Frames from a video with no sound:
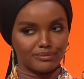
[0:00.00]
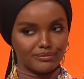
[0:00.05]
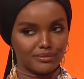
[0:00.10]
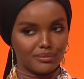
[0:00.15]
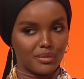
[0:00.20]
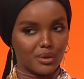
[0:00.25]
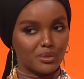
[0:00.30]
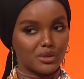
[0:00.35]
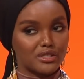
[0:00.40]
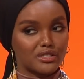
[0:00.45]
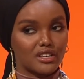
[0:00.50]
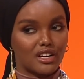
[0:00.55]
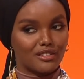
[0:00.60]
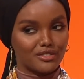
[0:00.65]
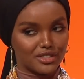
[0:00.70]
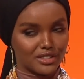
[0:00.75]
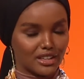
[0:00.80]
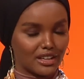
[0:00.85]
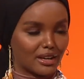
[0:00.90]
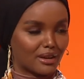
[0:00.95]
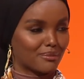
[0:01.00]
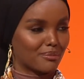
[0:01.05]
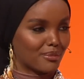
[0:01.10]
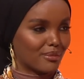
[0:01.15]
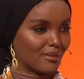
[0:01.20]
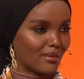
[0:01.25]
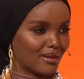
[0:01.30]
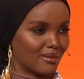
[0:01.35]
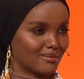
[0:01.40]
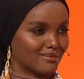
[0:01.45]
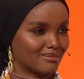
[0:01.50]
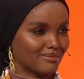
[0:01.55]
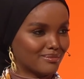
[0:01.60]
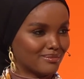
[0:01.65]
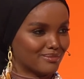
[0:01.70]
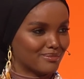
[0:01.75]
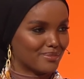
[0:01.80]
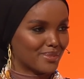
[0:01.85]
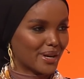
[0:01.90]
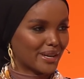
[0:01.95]
But we still have to like
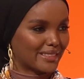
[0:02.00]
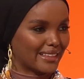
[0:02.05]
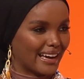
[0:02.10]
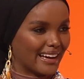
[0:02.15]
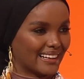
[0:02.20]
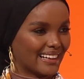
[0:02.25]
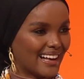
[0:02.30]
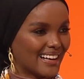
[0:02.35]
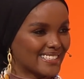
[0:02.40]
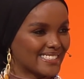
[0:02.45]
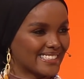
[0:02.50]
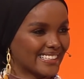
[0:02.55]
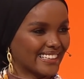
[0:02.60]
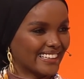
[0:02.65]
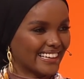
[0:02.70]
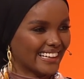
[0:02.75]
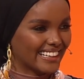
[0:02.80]
break that glass ceiling.